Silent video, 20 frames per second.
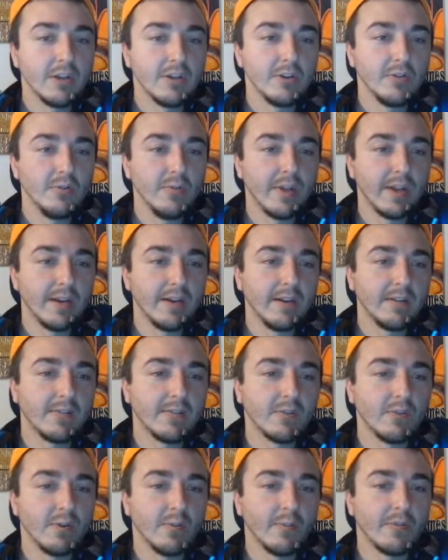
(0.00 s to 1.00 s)
2 lightning
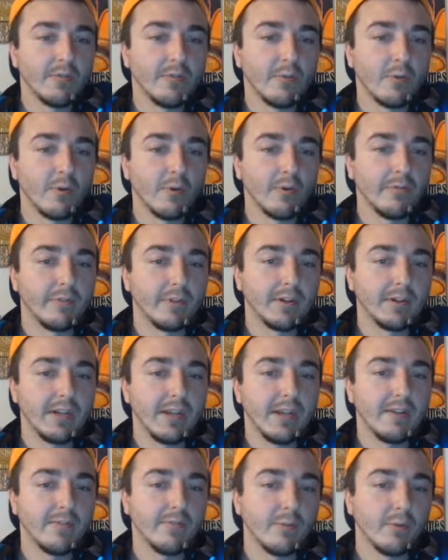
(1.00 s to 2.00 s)
storms for
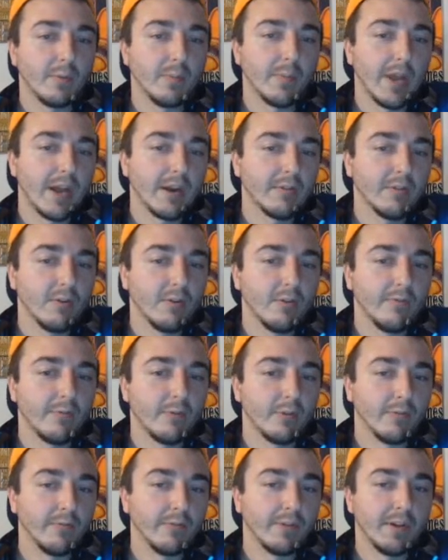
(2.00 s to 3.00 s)
floodgates, for back row,
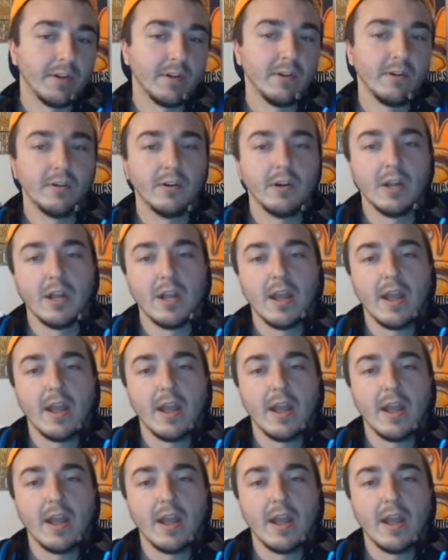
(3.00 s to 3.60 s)
for flunder,